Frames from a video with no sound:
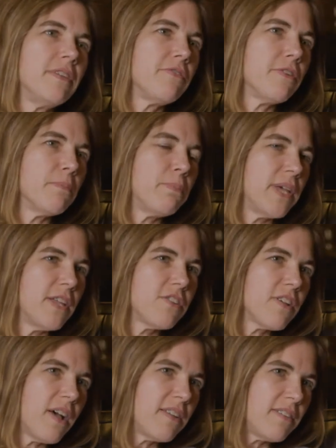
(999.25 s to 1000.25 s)
of different
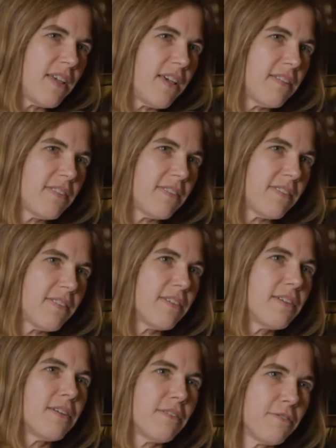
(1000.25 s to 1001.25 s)
pitch
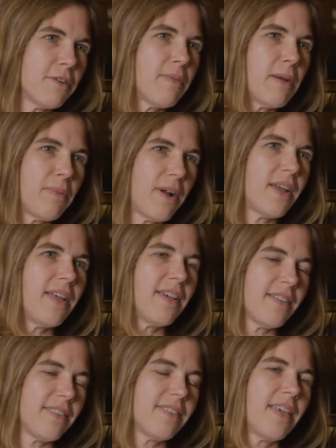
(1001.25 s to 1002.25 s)
contests for my
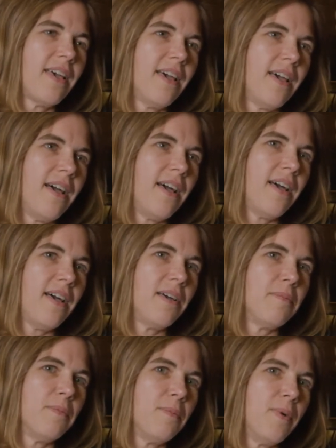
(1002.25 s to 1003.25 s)
products
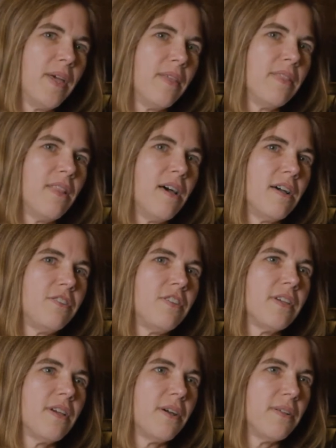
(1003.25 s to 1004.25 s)
with
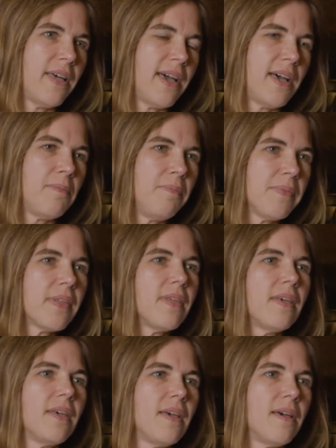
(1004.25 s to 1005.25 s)
launch and collab.
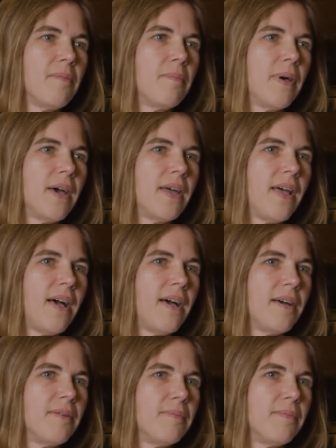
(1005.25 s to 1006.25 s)
But
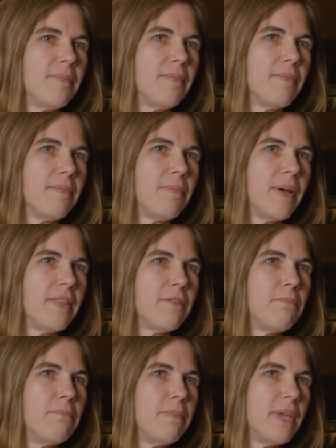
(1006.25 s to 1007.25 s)

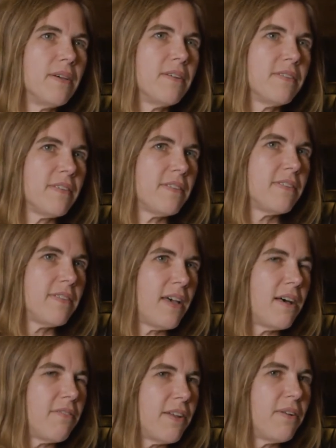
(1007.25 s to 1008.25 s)
the meals
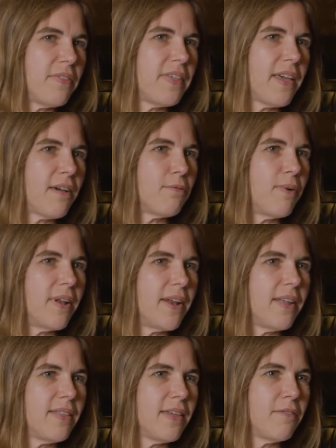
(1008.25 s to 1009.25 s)
itself, I don't think I've won
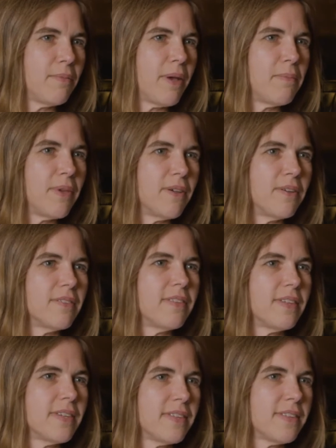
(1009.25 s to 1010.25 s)
anything with my meals.